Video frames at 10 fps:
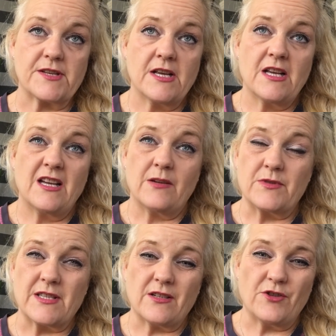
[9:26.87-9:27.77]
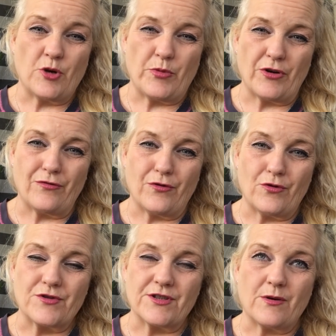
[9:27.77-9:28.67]
It was still
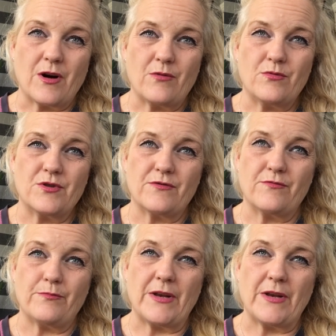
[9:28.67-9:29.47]
0.4, so I would have